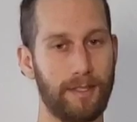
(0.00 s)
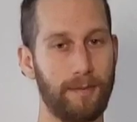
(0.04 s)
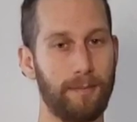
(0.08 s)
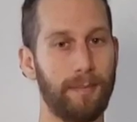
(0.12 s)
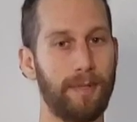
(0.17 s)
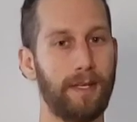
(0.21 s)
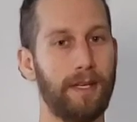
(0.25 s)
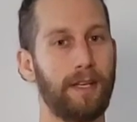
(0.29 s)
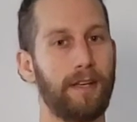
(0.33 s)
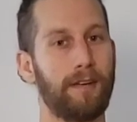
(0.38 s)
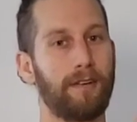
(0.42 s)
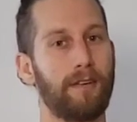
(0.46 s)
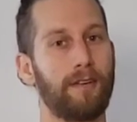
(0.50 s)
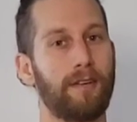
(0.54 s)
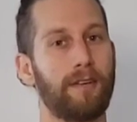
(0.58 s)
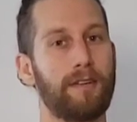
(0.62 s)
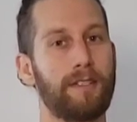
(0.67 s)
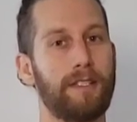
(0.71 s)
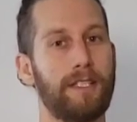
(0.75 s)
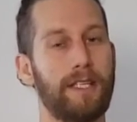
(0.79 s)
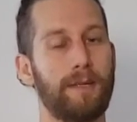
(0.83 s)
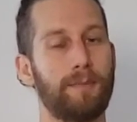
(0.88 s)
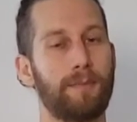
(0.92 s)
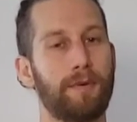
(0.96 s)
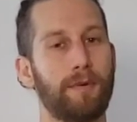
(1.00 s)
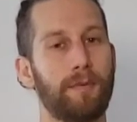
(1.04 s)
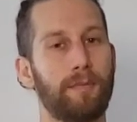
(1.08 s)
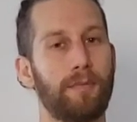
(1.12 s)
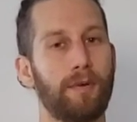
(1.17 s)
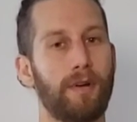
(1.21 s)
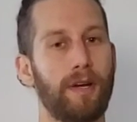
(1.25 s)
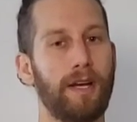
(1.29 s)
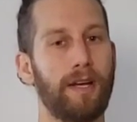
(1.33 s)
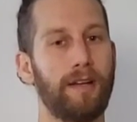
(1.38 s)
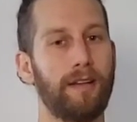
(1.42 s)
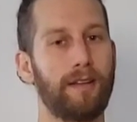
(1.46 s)
a bigger, deeper
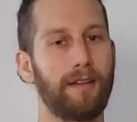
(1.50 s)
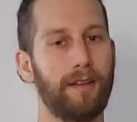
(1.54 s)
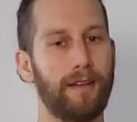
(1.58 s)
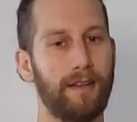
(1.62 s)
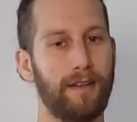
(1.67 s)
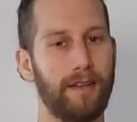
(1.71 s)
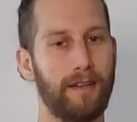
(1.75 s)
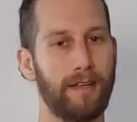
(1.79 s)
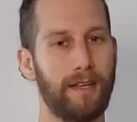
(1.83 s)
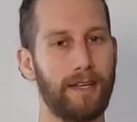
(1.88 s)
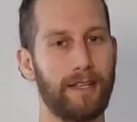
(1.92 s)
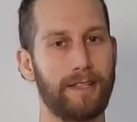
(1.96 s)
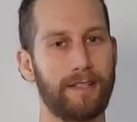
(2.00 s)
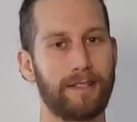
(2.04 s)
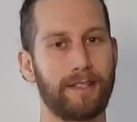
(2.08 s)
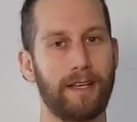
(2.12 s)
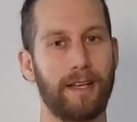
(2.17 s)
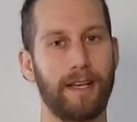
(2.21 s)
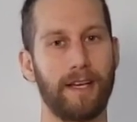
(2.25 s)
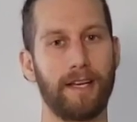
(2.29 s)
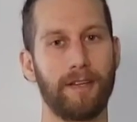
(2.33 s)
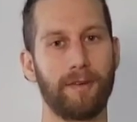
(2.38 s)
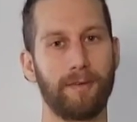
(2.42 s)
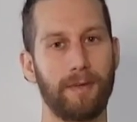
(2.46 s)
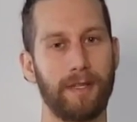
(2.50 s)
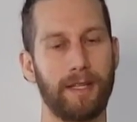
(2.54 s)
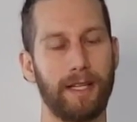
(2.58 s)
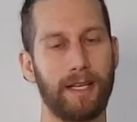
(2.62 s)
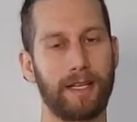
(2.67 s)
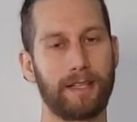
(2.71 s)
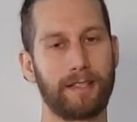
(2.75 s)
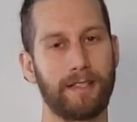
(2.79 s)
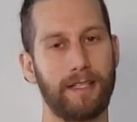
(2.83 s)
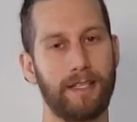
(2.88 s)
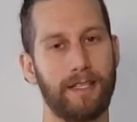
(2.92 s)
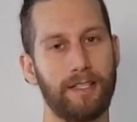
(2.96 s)
breath and a nice sigh of
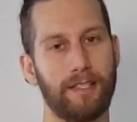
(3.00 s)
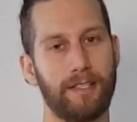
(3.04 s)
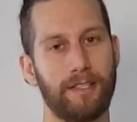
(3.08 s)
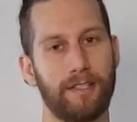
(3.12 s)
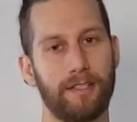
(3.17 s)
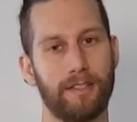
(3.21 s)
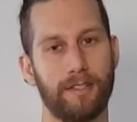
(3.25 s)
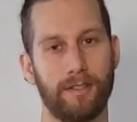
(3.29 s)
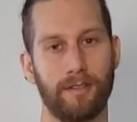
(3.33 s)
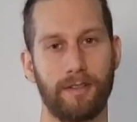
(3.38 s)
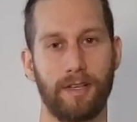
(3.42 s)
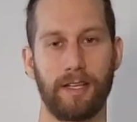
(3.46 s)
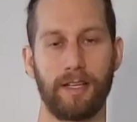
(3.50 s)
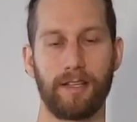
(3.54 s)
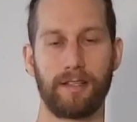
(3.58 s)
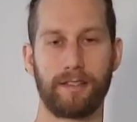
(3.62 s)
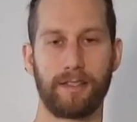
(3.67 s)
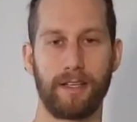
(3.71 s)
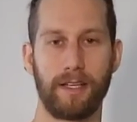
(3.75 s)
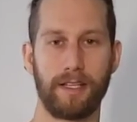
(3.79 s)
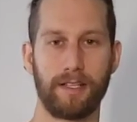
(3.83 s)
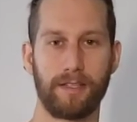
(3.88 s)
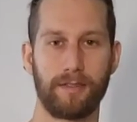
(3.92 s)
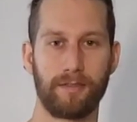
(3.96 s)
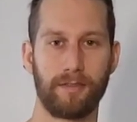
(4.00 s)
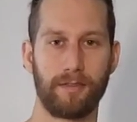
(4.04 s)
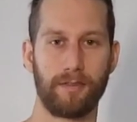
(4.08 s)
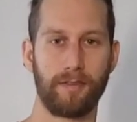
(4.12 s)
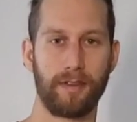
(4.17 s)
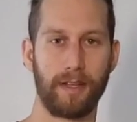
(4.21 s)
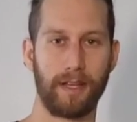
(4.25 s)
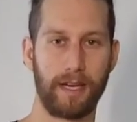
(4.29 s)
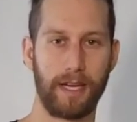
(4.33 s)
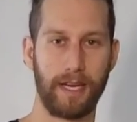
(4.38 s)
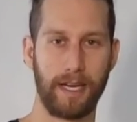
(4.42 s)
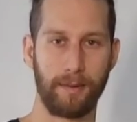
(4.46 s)
relaxation. So get a sense for if
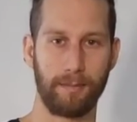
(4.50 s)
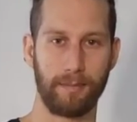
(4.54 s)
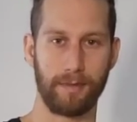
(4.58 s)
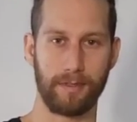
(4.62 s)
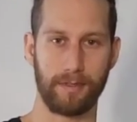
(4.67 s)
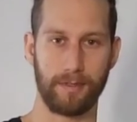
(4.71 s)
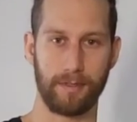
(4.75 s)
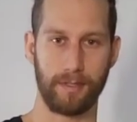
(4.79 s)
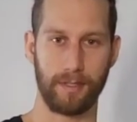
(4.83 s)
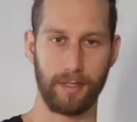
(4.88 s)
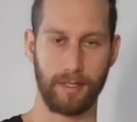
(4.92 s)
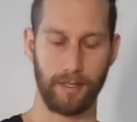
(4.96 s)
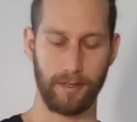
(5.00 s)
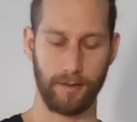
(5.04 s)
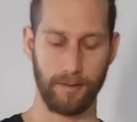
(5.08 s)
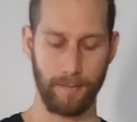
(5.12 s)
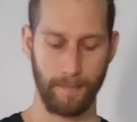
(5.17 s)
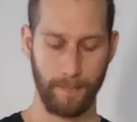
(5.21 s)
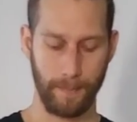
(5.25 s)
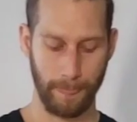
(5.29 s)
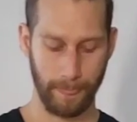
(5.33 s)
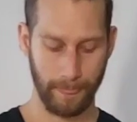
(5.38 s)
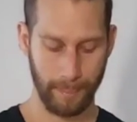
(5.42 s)
that happens to you.